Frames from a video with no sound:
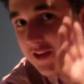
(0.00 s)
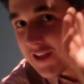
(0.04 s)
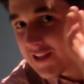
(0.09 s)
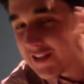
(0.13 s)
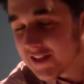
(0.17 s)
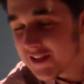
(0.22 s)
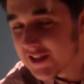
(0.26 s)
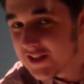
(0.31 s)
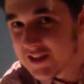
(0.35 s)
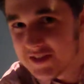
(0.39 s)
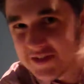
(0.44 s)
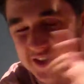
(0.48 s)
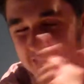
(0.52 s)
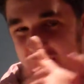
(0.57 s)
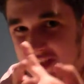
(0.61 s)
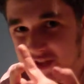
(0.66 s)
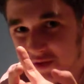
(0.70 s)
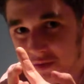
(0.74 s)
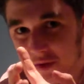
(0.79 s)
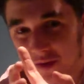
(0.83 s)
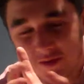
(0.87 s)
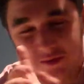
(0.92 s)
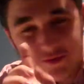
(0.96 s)
listen to
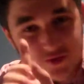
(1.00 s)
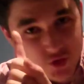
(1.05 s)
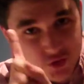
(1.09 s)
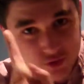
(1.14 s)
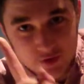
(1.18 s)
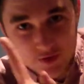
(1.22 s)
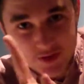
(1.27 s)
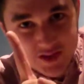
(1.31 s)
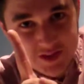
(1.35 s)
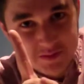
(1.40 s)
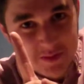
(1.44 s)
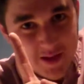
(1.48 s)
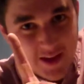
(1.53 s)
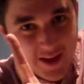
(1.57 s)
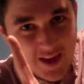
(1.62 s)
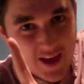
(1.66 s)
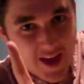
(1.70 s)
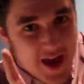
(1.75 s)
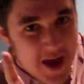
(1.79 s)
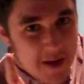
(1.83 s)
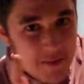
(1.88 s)
this one. Trust me,